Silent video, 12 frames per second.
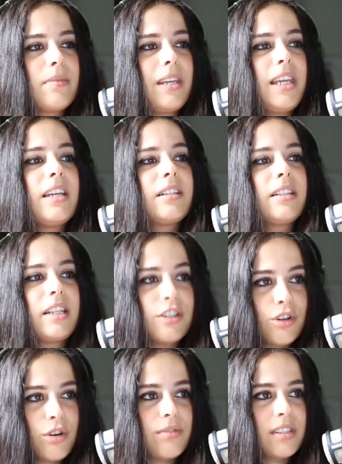healing
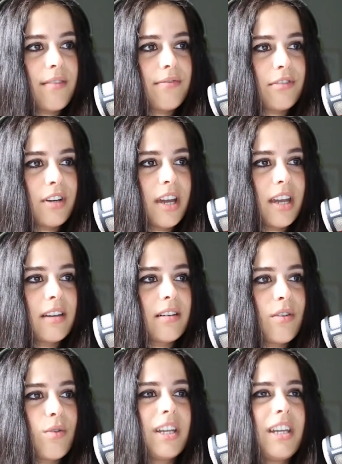your own suffering,
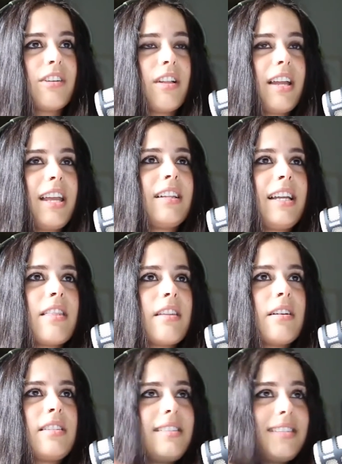or healing
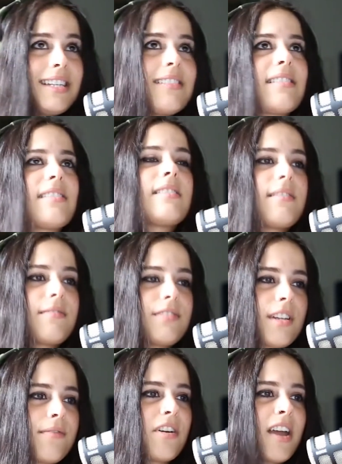the seasons of
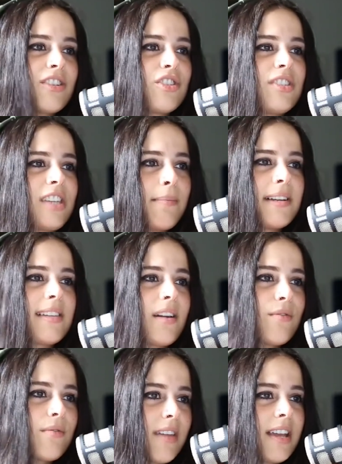suffering, I should say, because I
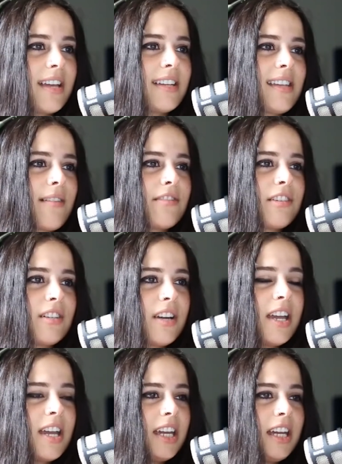don't think it's ever,
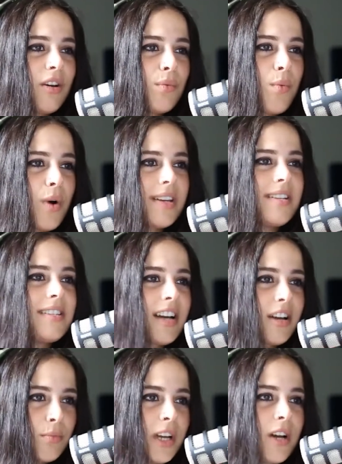one and
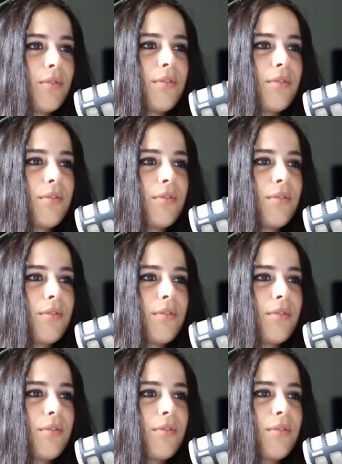done. We go